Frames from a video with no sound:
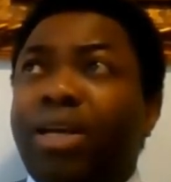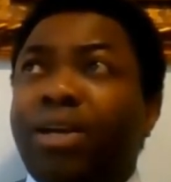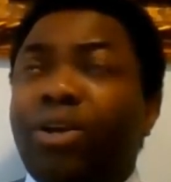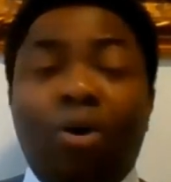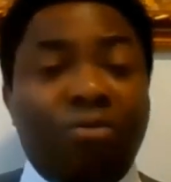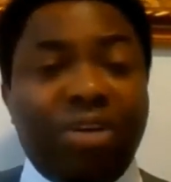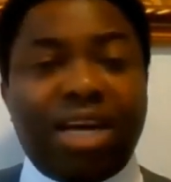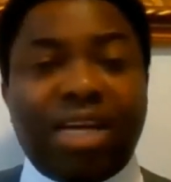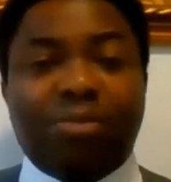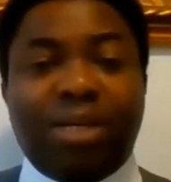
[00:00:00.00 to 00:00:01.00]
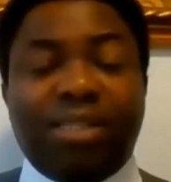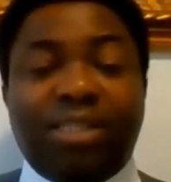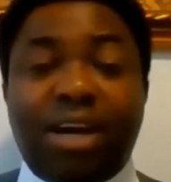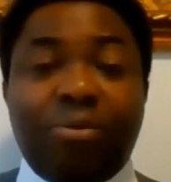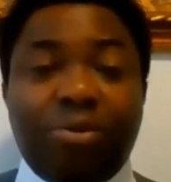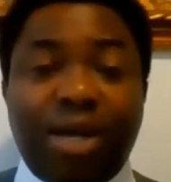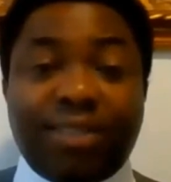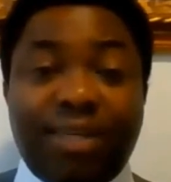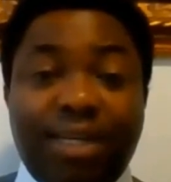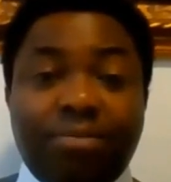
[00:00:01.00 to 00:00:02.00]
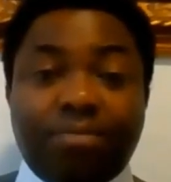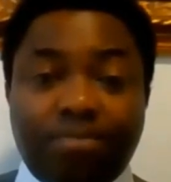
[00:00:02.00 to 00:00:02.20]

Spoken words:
COVID has been terrible, hasn't it?